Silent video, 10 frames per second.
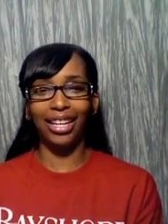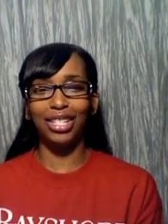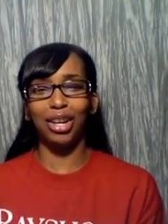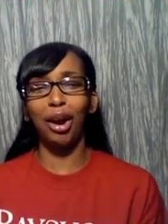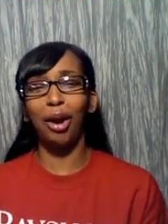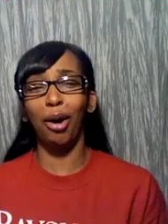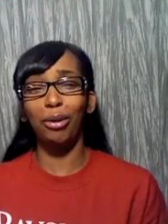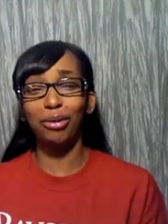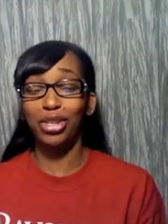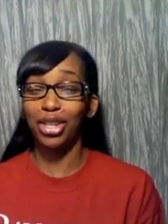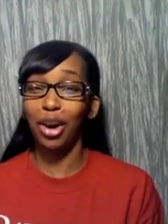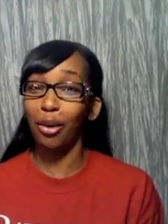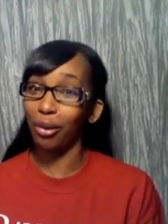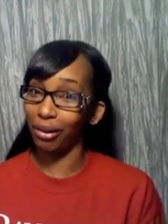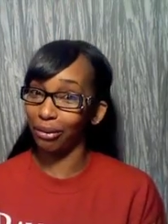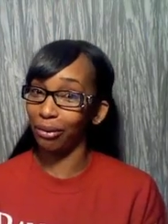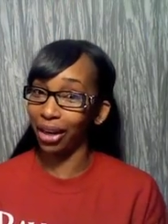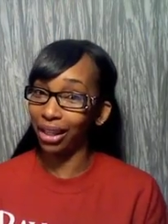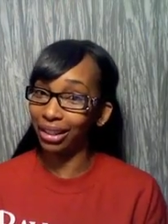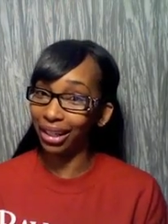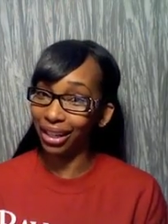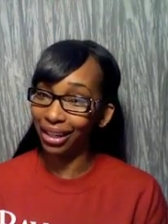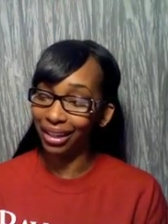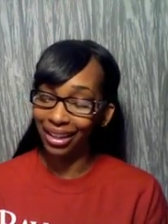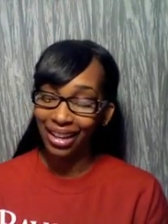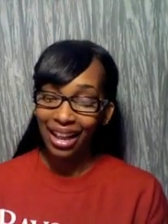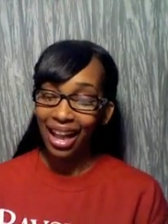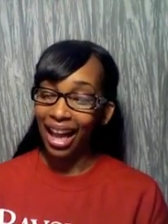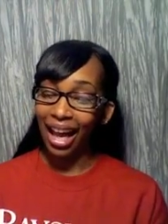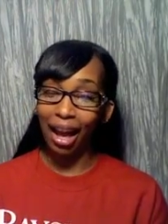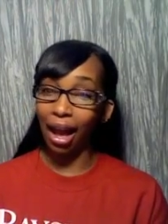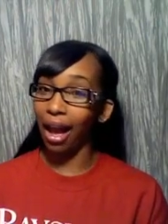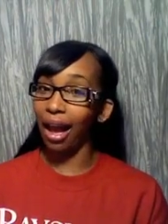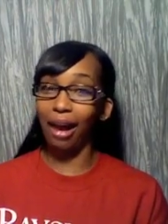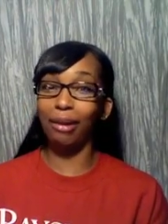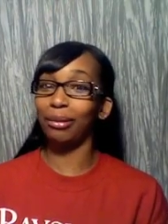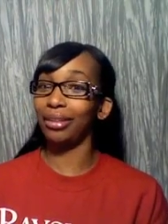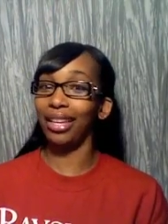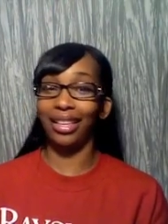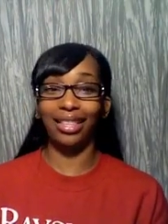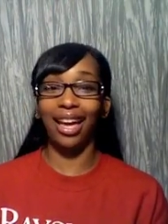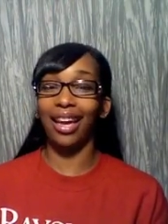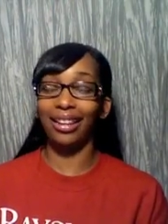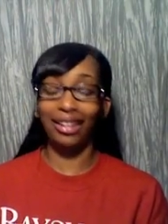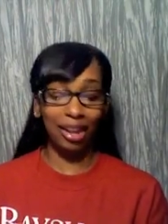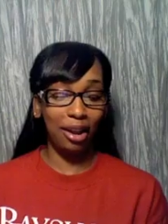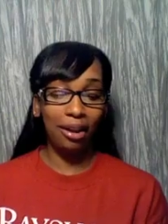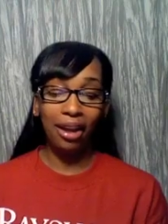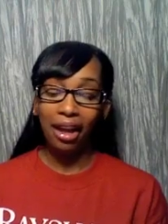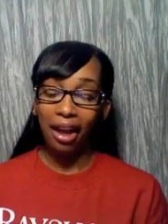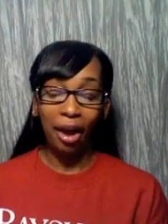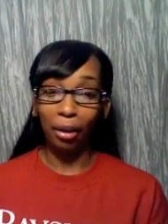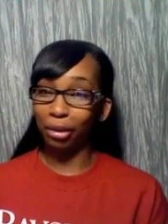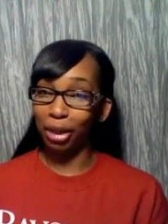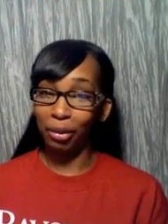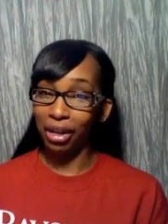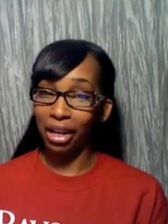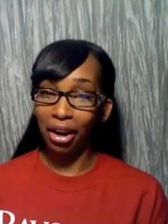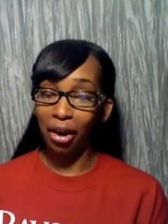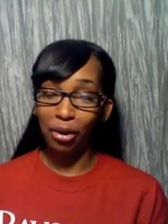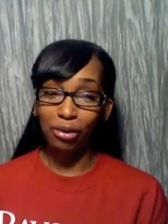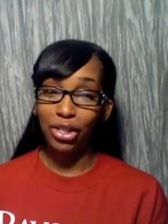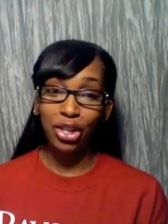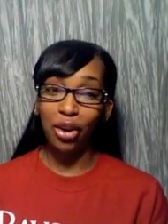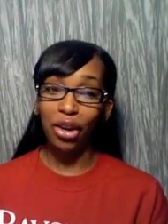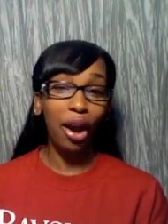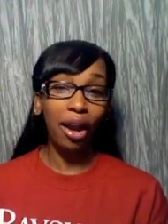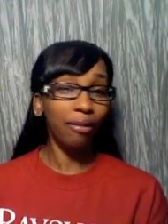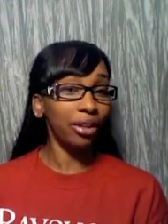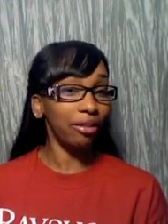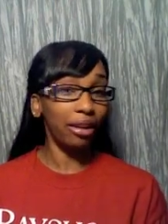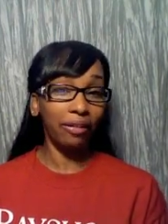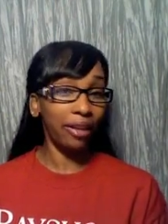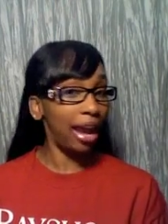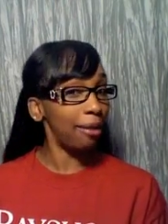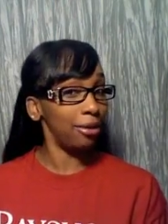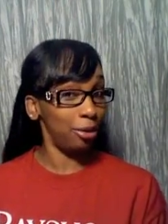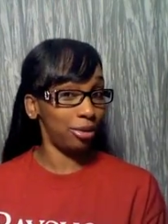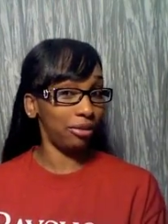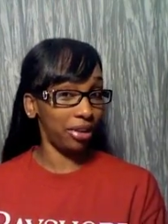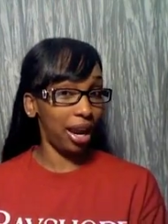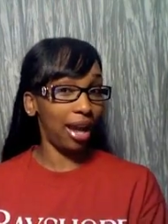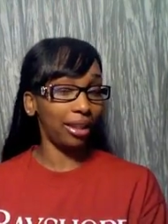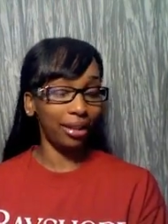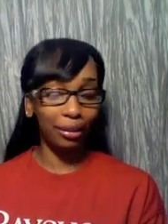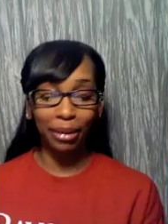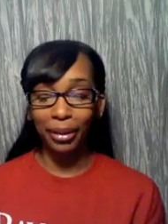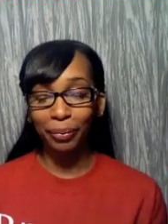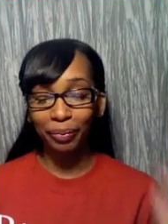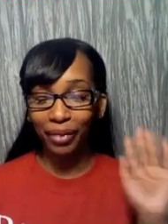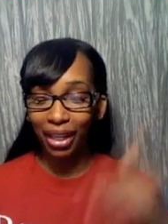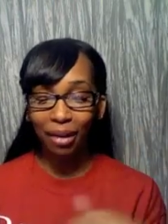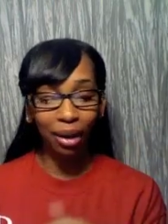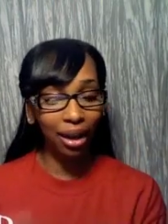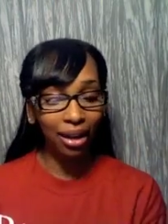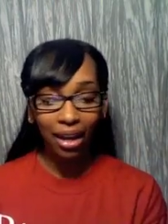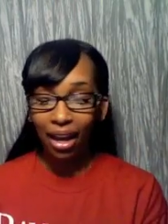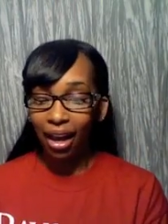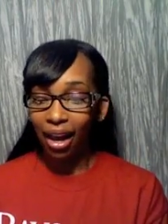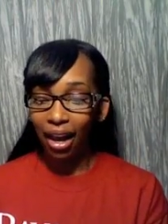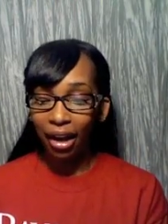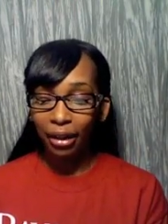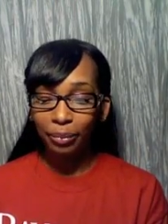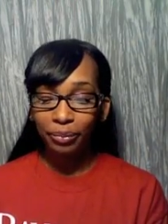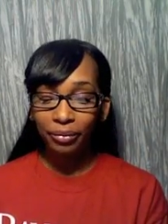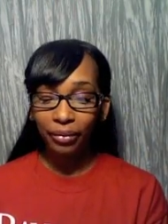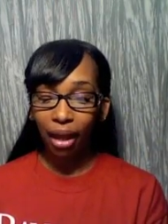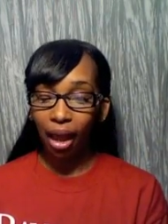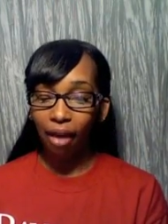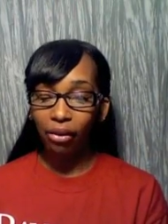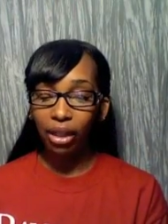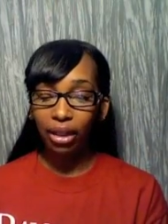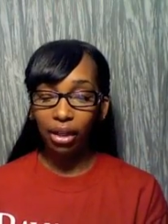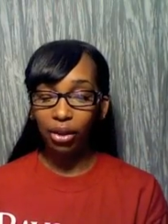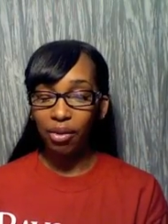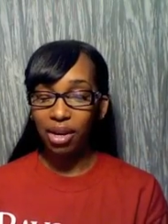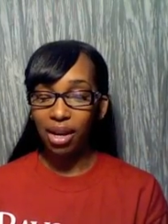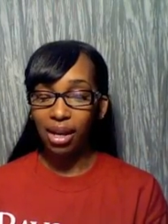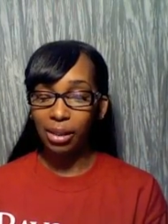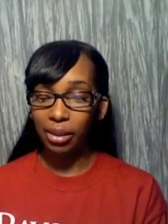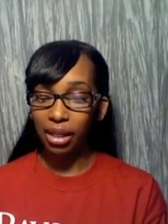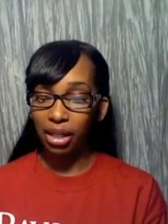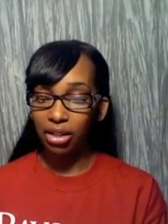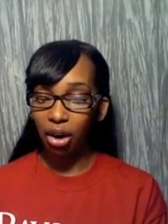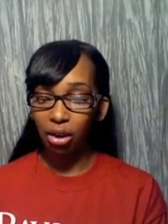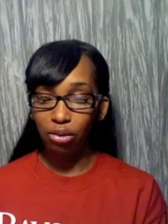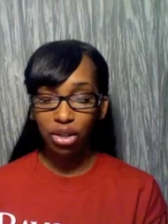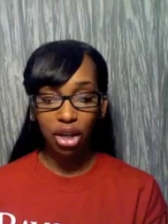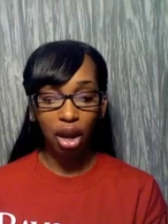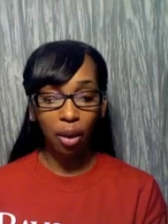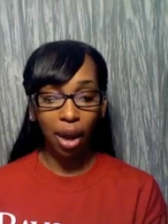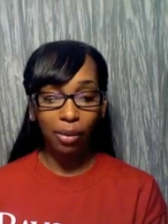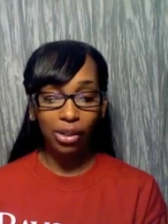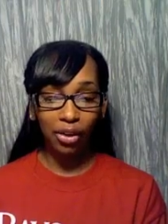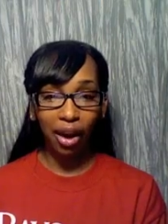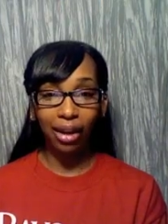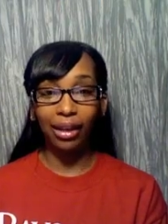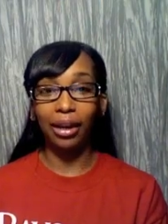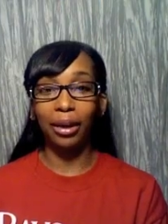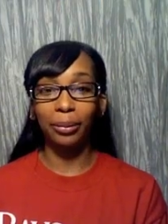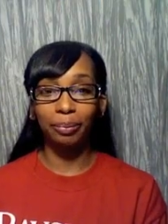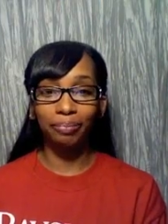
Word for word: need your own show. Really? I don't think that. I don't think we need our own show. Y'all ain't really ready for that dose of reality. But anyway, um, I really think you and your husband need your own show. I was cracking up.